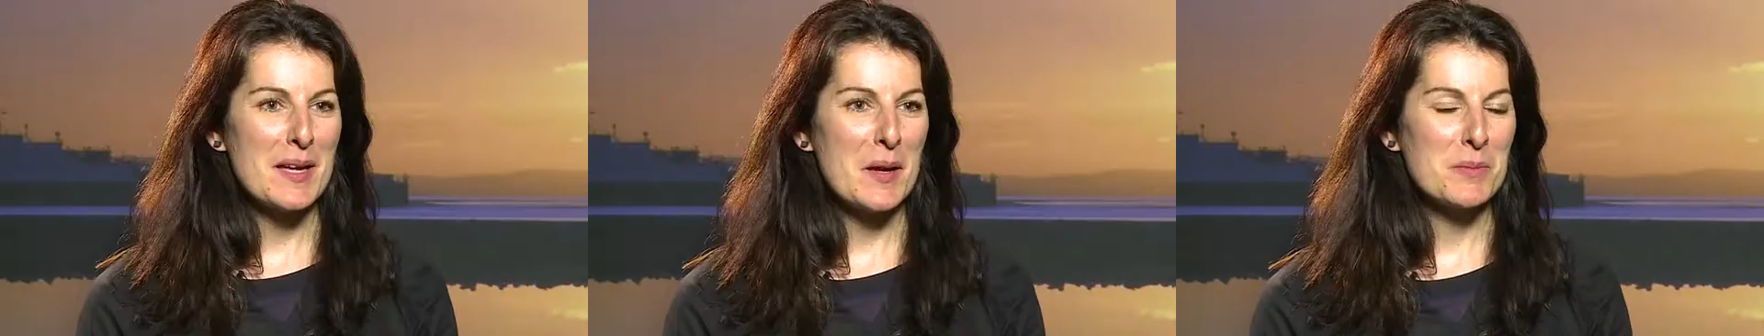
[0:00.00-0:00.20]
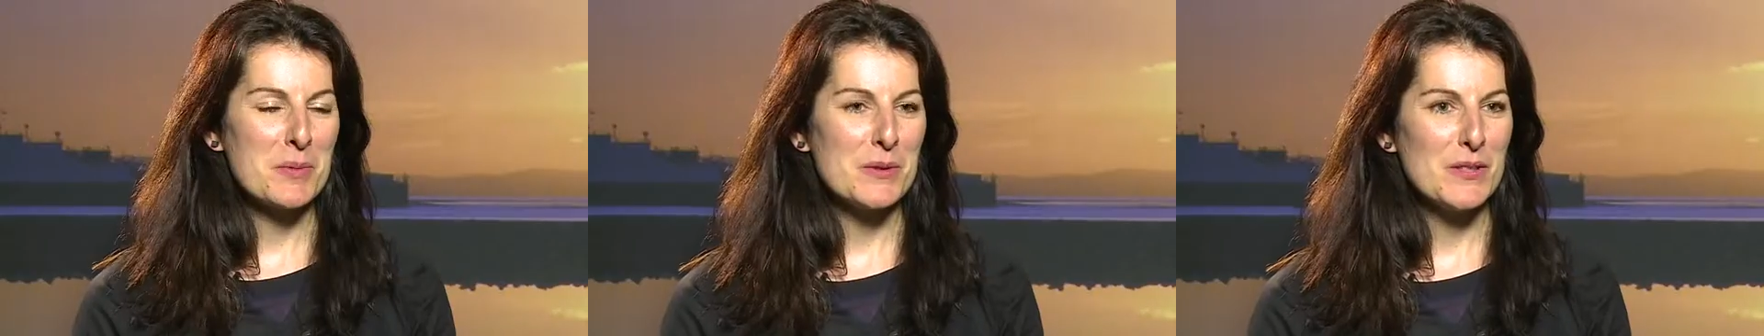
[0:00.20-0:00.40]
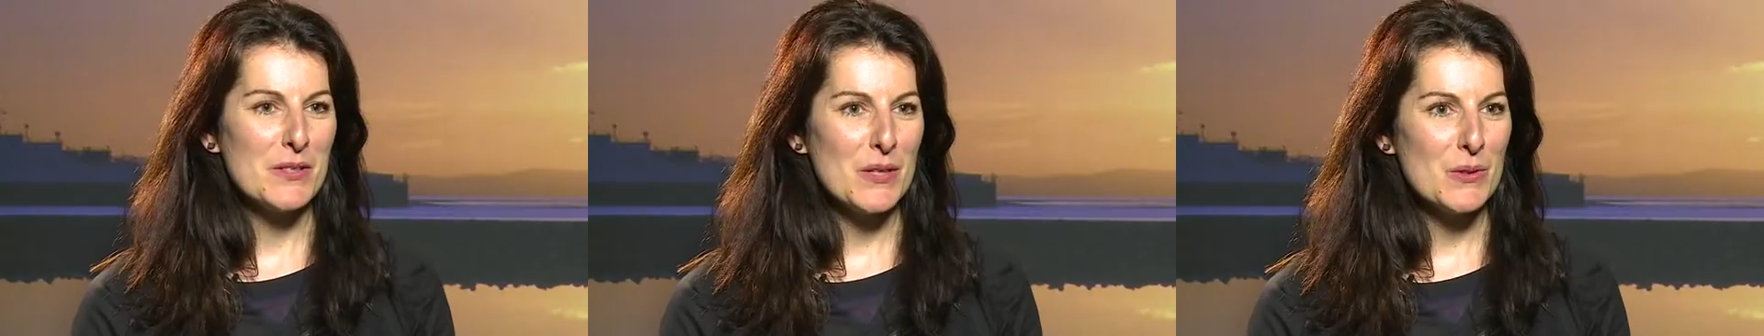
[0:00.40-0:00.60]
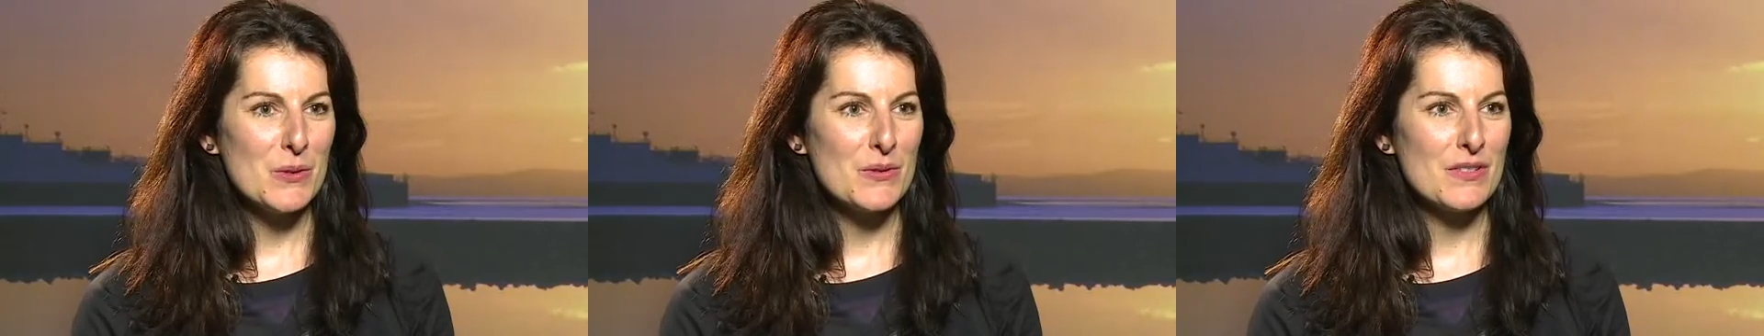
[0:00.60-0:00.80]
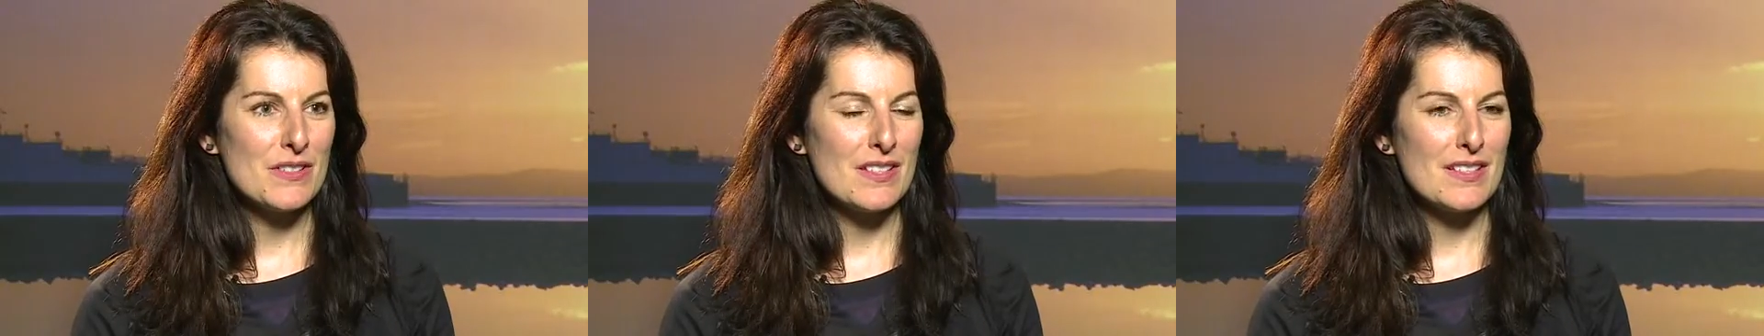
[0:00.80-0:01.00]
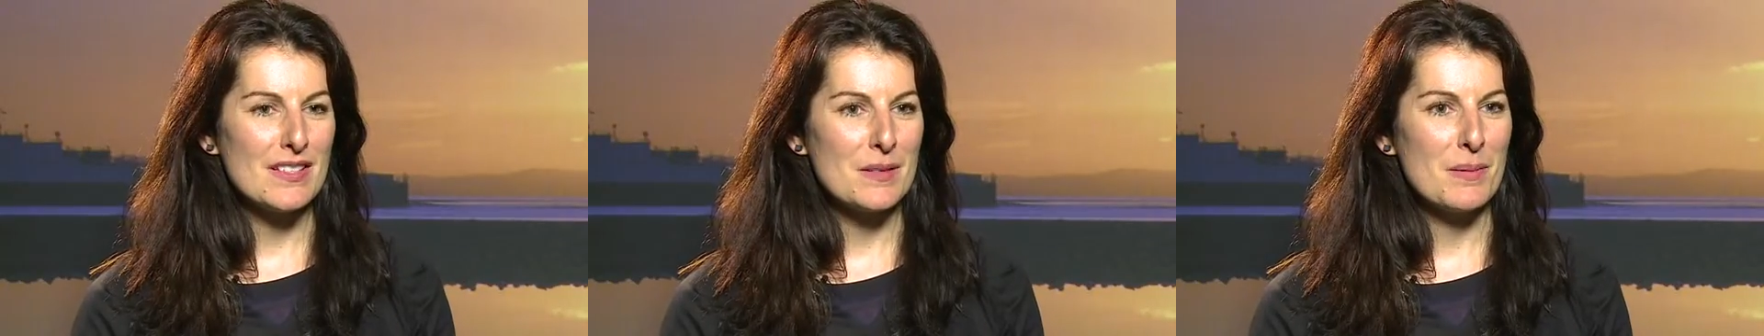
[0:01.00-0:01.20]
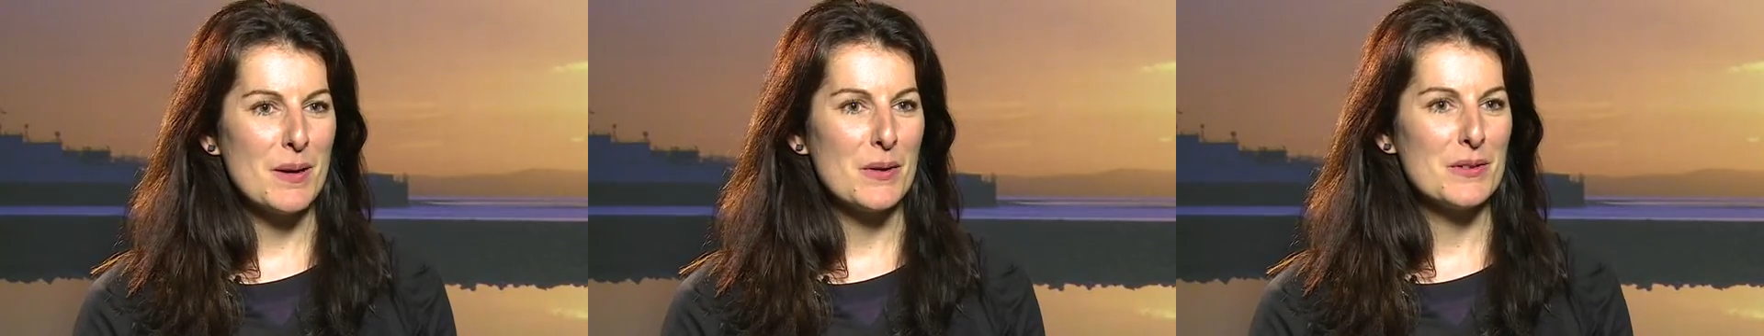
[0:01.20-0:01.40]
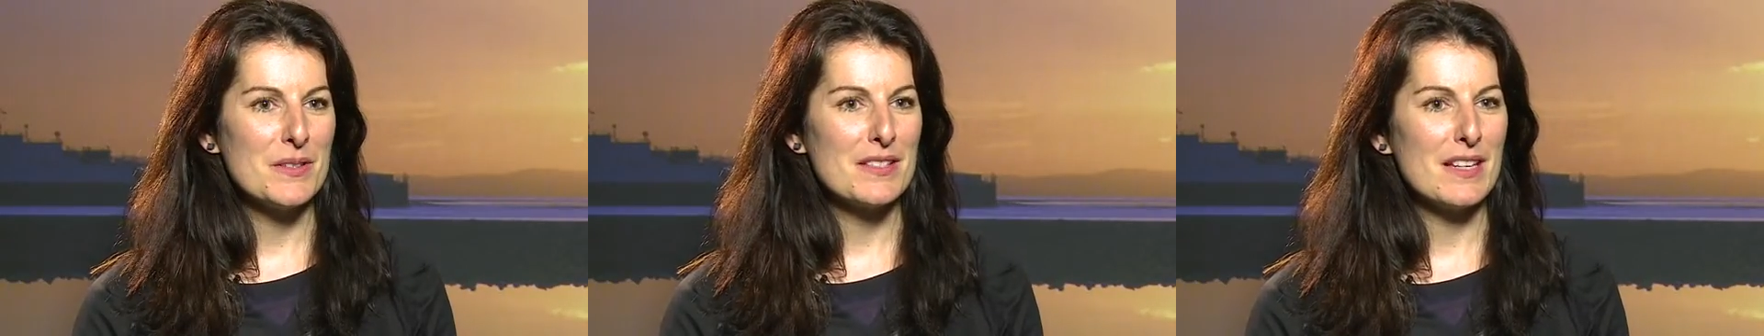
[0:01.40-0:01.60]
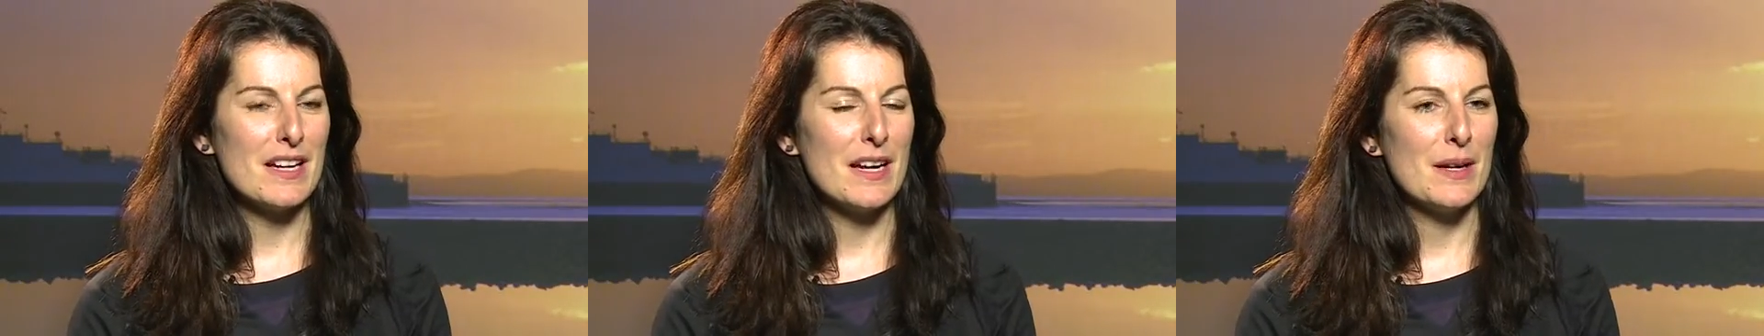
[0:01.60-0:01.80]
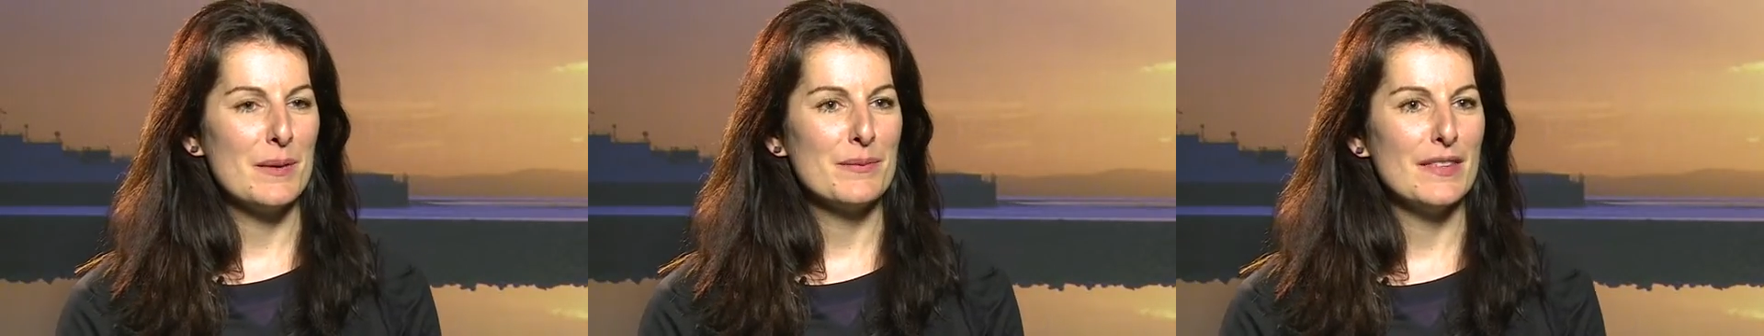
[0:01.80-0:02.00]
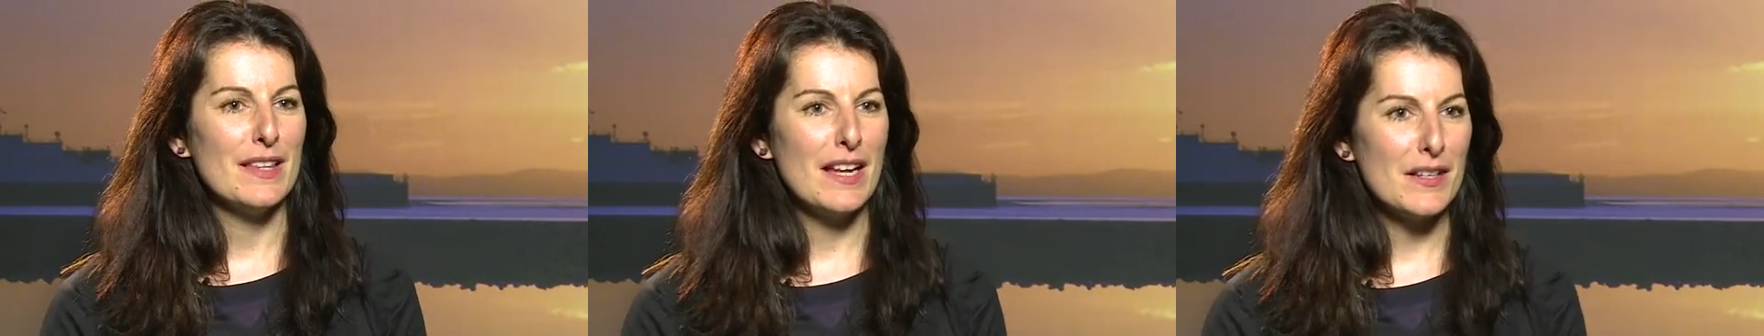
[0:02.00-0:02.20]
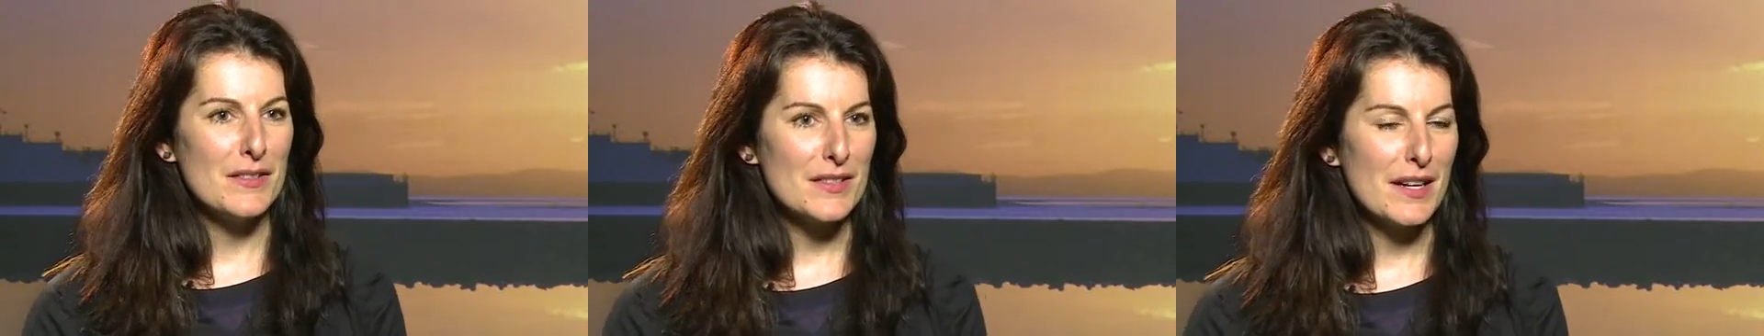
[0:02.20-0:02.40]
I produced is about life